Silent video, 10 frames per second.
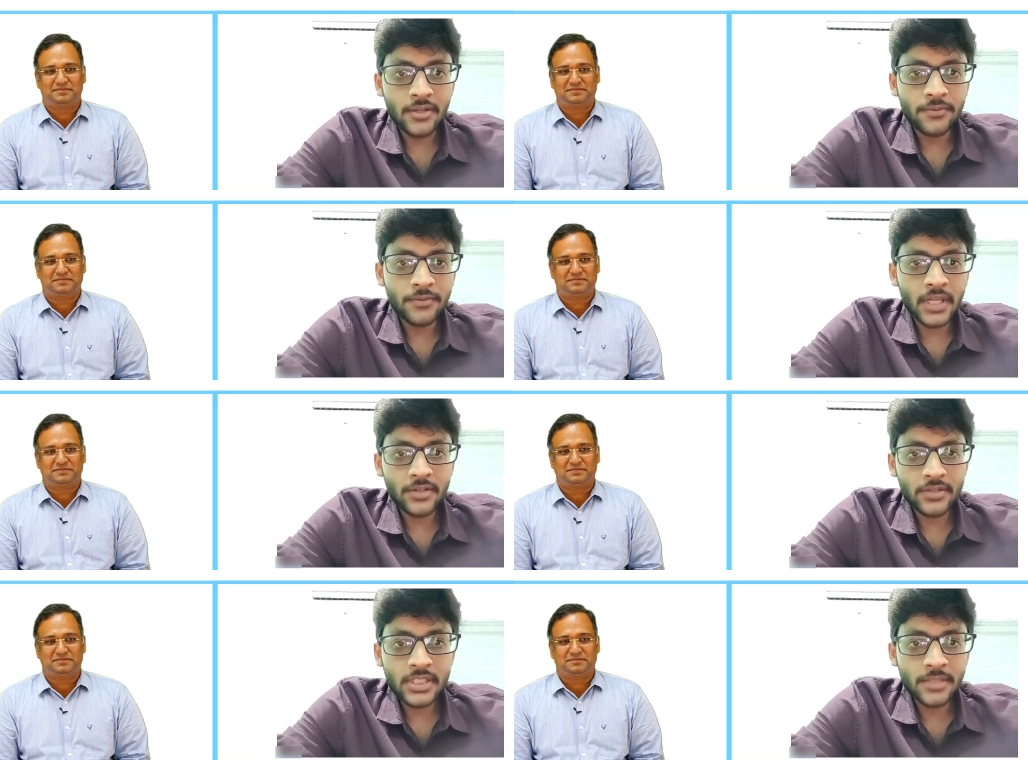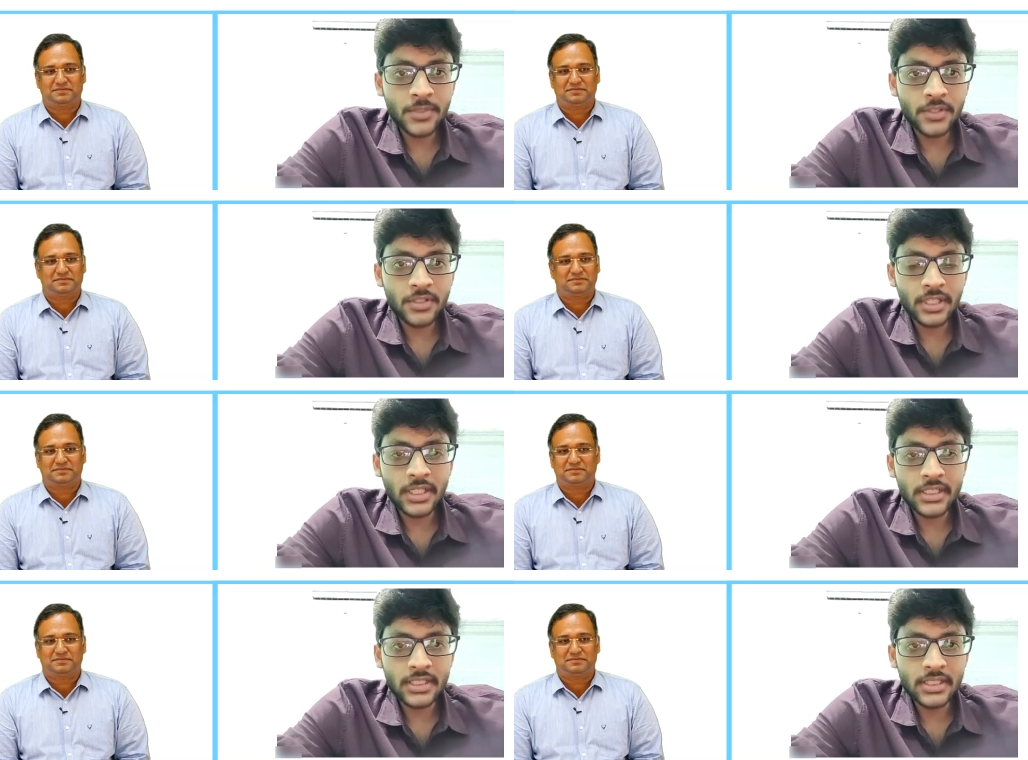Speaker 1: if I have skipped those
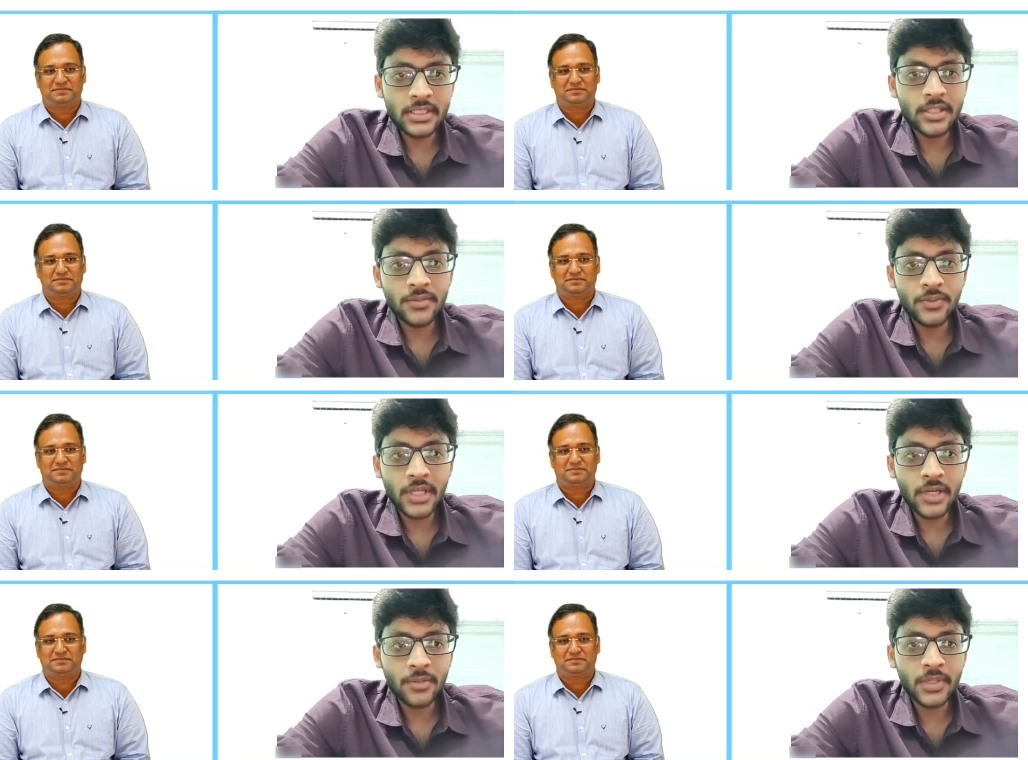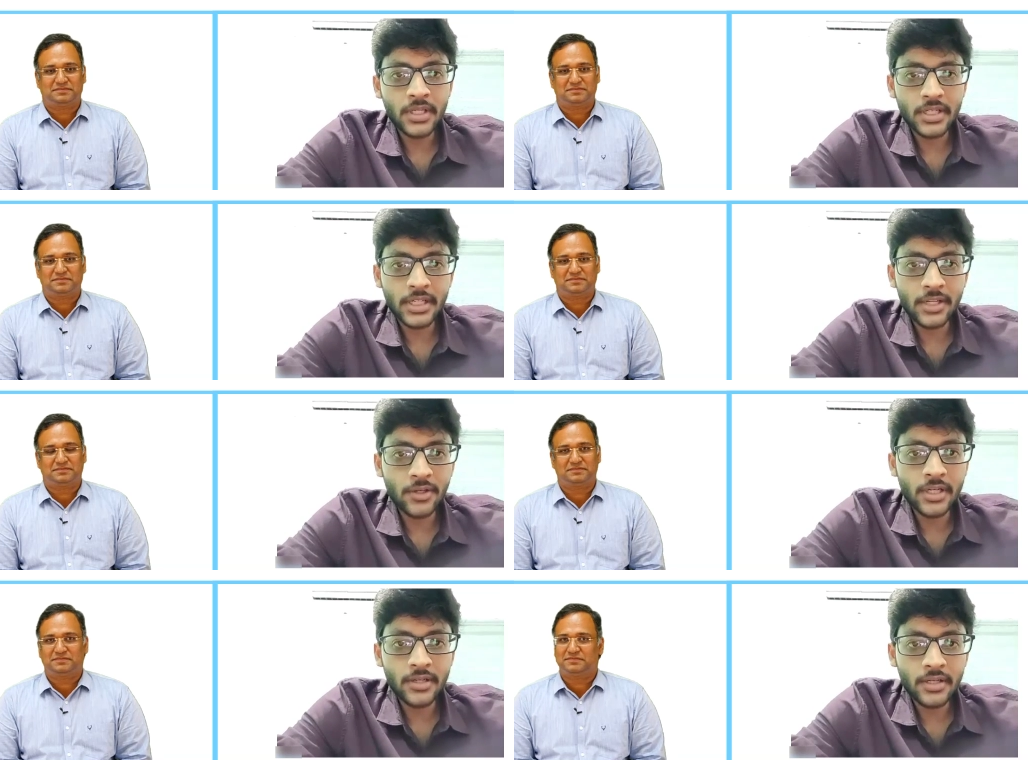classes, it would have been uh,
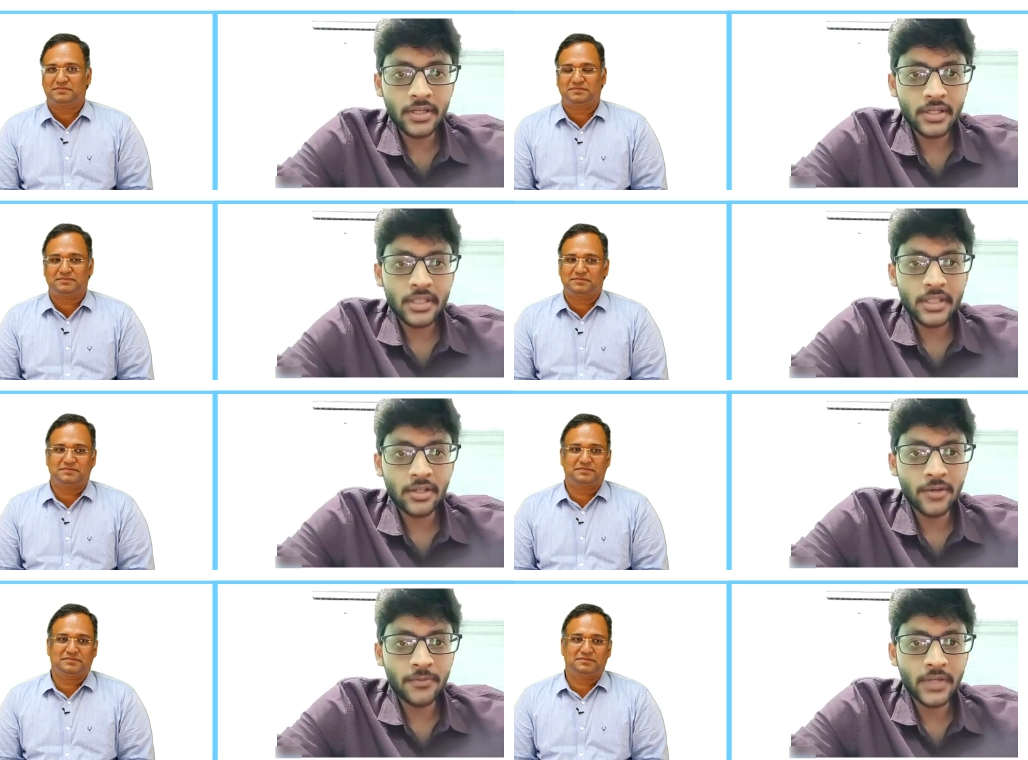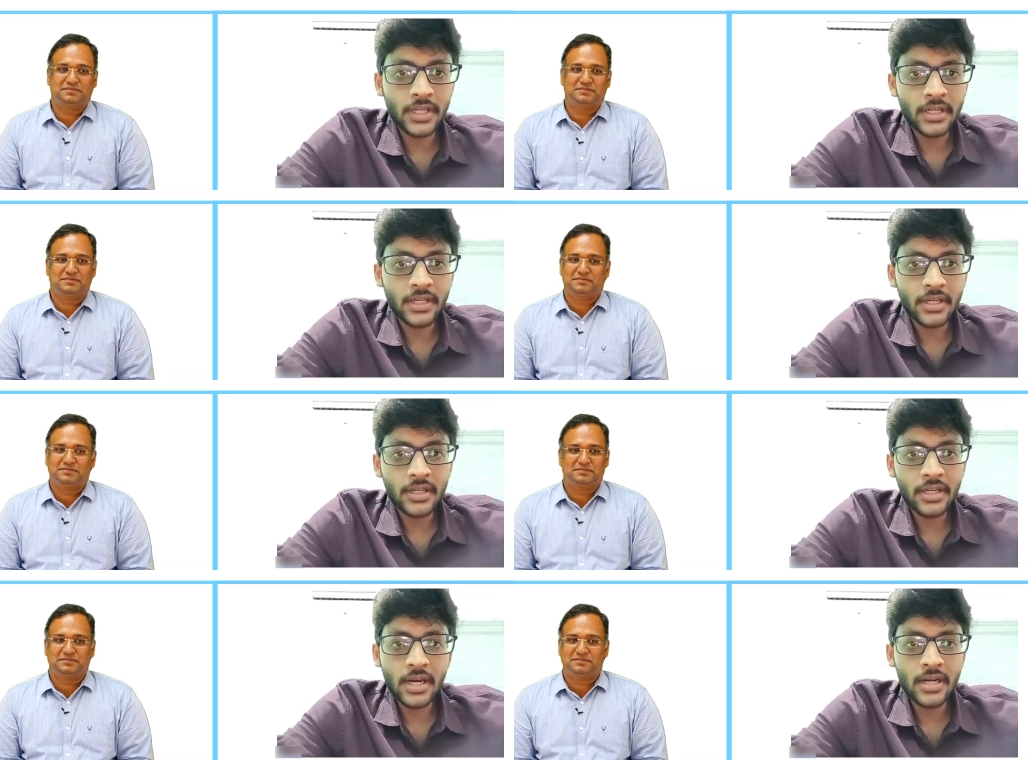recorded in the offline
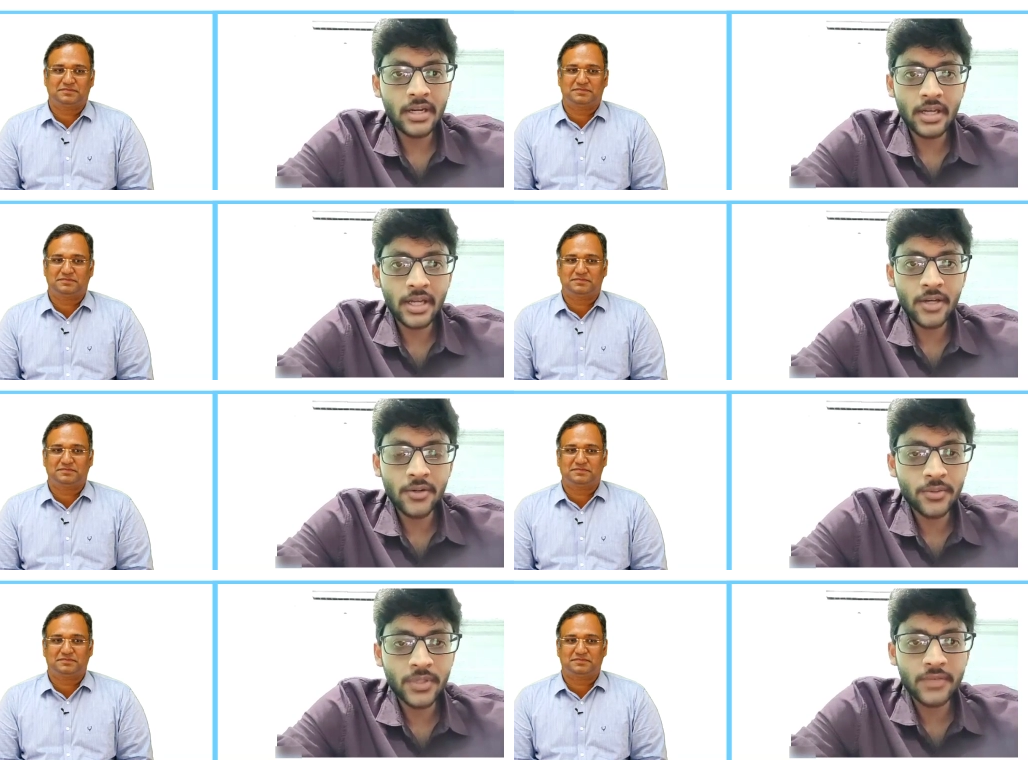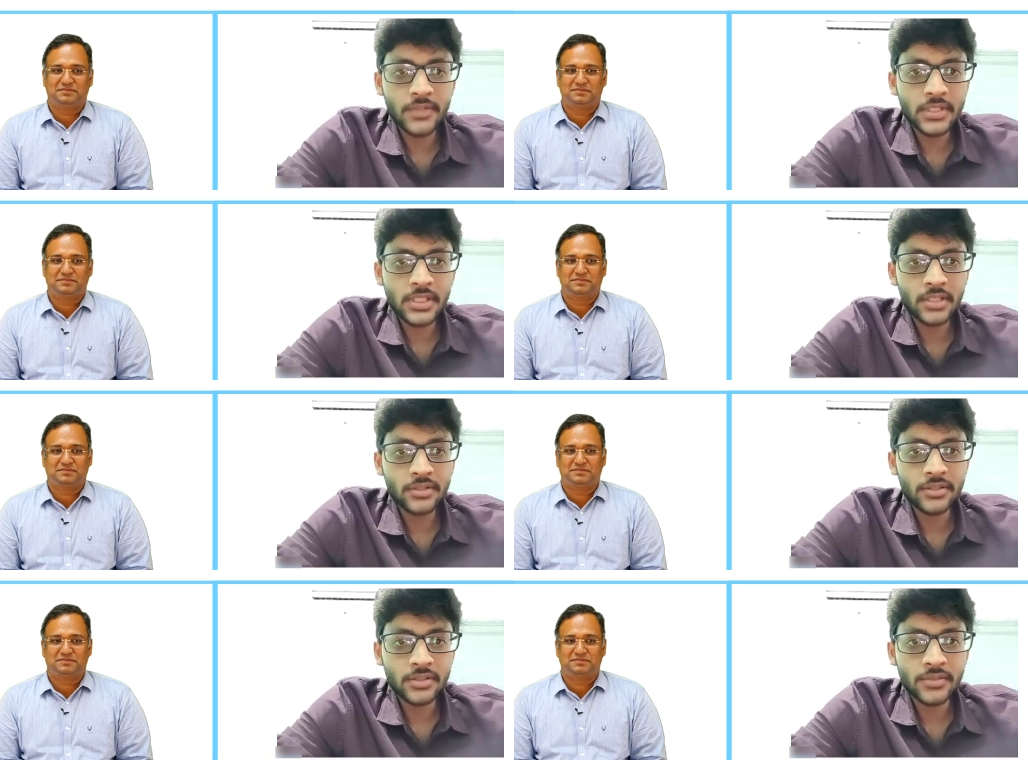and I have revisited
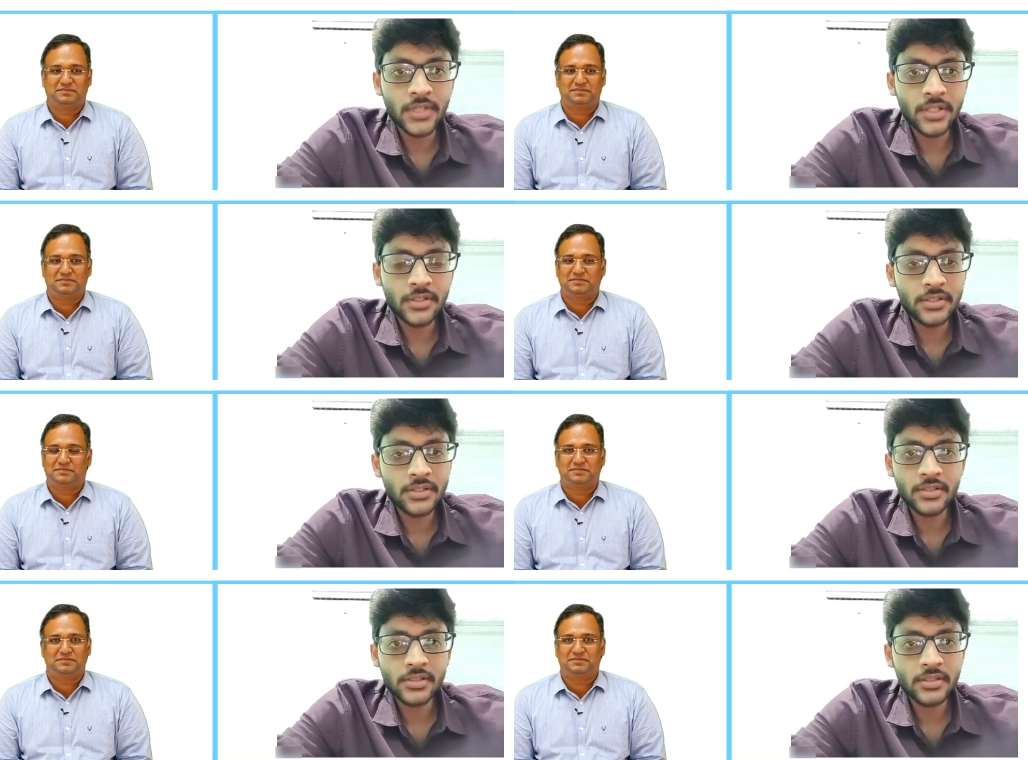those videos